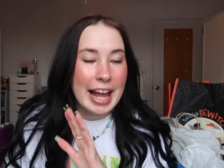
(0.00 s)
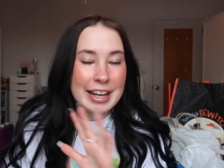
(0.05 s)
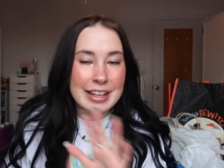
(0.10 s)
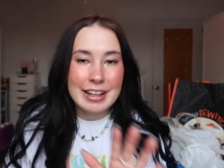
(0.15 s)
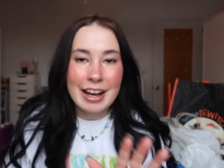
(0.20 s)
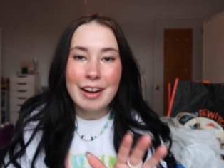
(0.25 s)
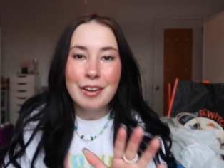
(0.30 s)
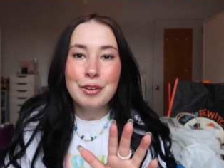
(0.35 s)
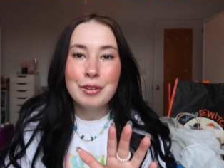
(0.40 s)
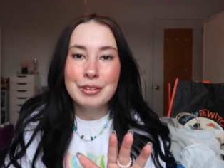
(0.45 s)
And
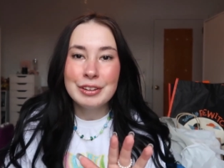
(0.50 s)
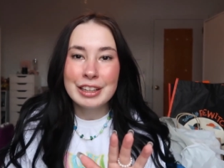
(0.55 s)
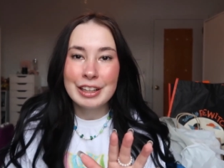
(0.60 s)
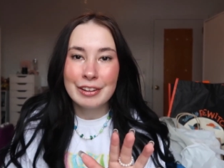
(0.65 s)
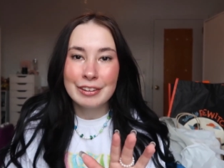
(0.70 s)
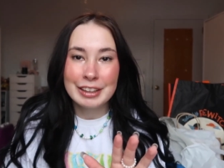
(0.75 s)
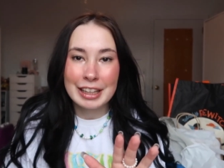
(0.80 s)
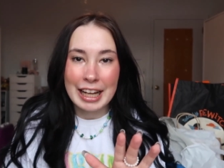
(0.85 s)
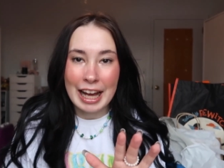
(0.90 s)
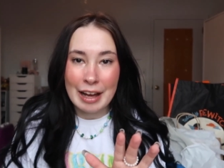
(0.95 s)
not only
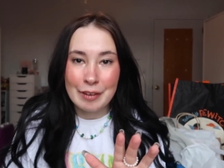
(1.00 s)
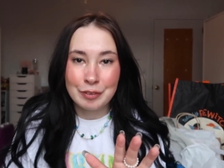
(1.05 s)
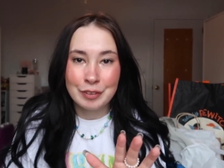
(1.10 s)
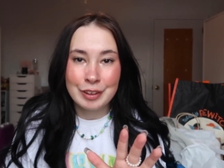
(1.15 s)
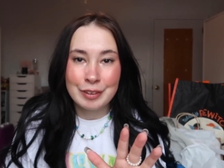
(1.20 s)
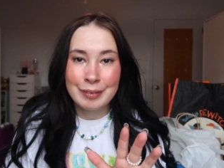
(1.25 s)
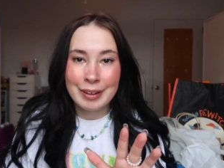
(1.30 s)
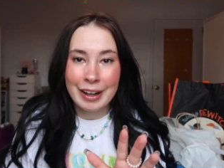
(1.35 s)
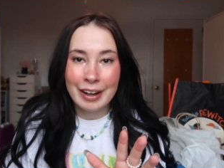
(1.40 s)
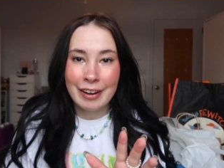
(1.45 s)
are they
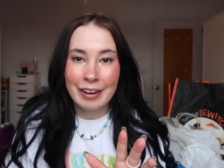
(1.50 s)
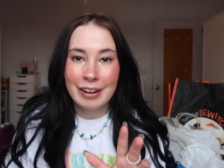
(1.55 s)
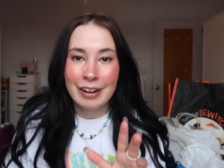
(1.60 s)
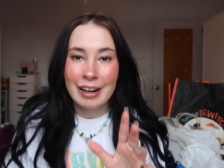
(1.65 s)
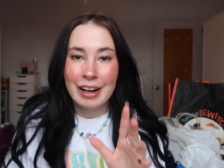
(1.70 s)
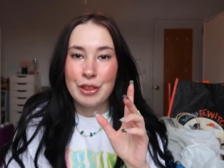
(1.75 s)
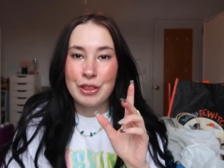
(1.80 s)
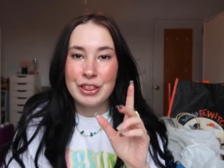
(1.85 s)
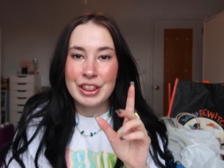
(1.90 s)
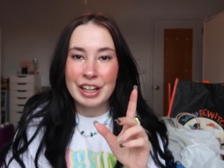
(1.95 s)
everywhere,
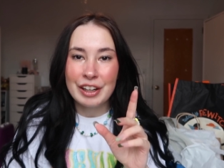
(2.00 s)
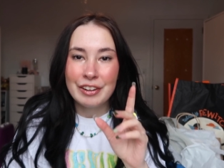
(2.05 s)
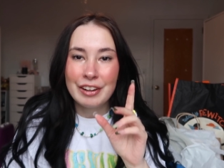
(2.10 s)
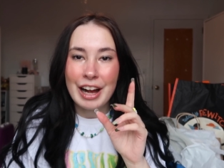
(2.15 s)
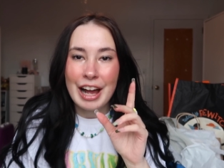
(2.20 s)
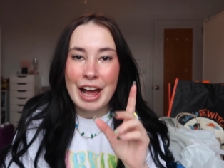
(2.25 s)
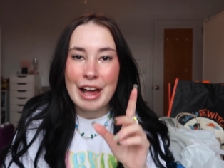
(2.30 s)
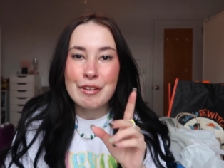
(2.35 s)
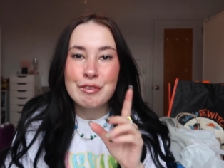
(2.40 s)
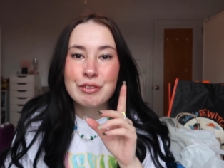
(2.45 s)

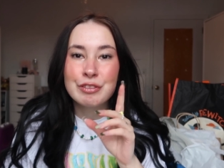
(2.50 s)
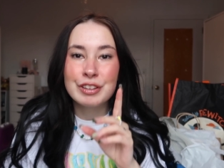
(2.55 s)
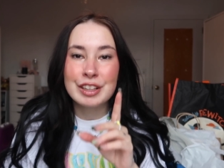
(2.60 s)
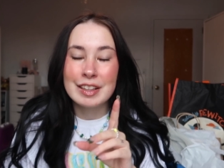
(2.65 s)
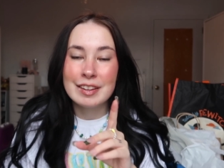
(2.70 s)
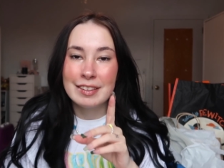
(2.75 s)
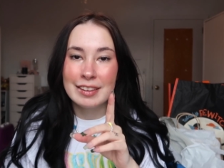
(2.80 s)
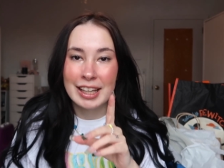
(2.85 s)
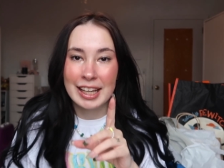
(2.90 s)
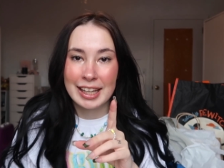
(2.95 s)
they're
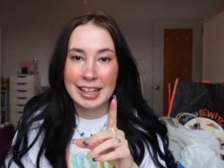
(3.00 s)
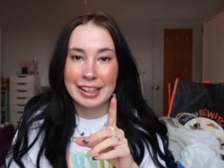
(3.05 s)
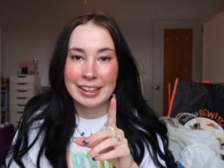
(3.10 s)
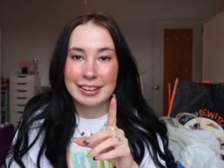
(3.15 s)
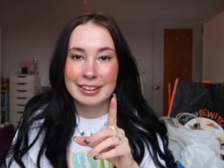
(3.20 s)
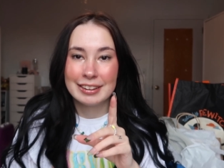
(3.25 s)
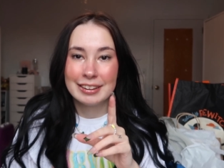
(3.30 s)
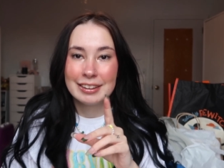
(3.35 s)
everything.